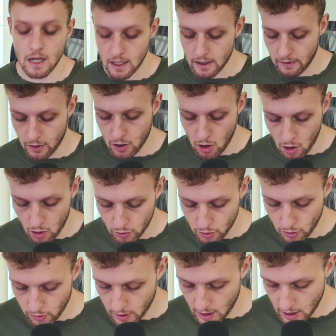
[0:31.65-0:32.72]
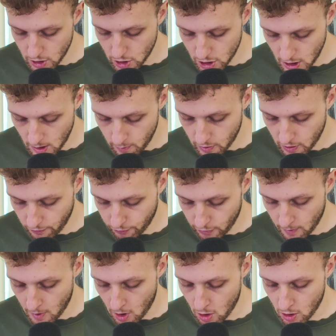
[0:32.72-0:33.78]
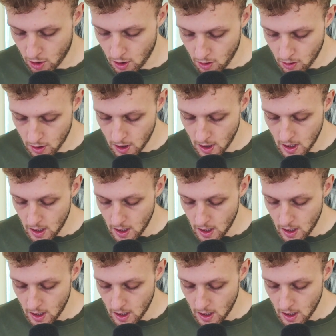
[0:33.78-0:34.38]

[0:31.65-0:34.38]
Now, the card does get shipped from Hong Kong.